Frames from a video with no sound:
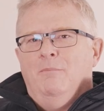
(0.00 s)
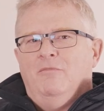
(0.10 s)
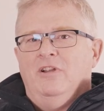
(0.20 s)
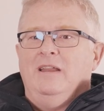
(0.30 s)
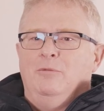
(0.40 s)

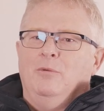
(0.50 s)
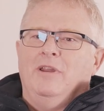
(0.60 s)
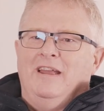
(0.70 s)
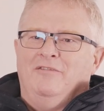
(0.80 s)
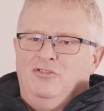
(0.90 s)
Really, we want
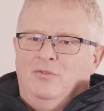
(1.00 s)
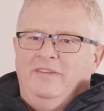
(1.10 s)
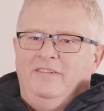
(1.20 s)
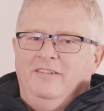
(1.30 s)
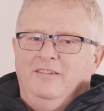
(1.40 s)
to have
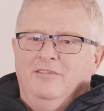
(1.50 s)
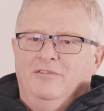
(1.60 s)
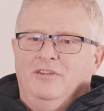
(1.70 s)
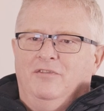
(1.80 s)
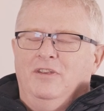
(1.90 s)
choices
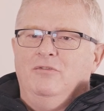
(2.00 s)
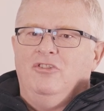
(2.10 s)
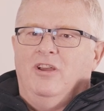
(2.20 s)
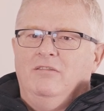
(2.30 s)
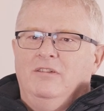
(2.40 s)
for the
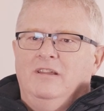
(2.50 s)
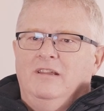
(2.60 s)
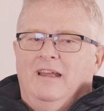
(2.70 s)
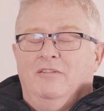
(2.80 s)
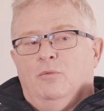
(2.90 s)
future.
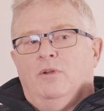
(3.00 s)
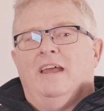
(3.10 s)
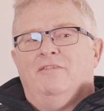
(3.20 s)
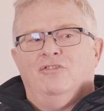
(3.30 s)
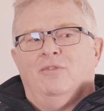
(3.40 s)
And if we want to
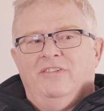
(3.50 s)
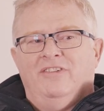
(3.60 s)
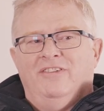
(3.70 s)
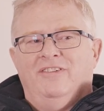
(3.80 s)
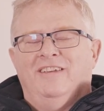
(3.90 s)
have
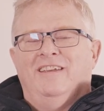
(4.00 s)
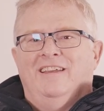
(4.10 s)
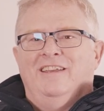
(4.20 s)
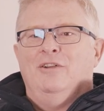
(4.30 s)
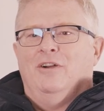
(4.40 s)
choices,
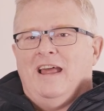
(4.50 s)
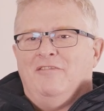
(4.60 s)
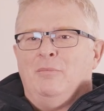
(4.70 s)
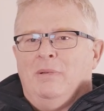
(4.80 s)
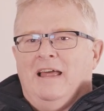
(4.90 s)
you've got to have
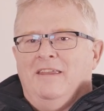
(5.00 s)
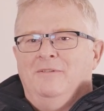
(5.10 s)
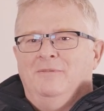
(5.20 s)
a plan.